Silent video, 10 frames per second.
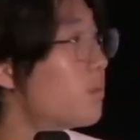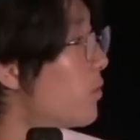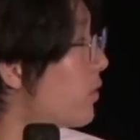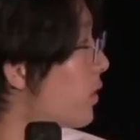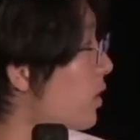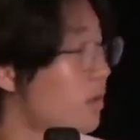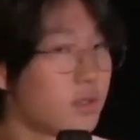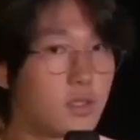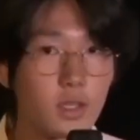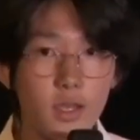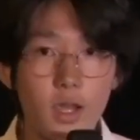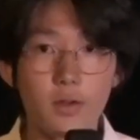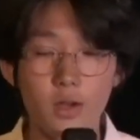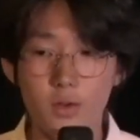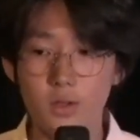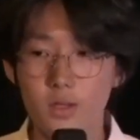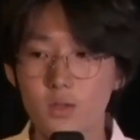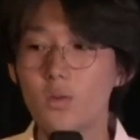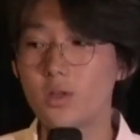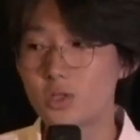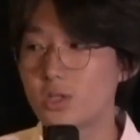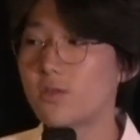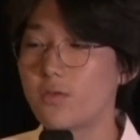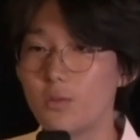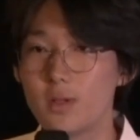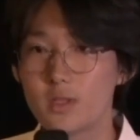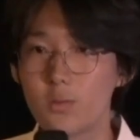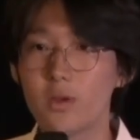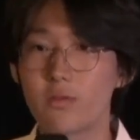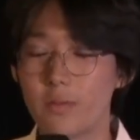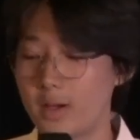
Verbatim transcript: movie theaters, and karaoke were just a few minutes away from my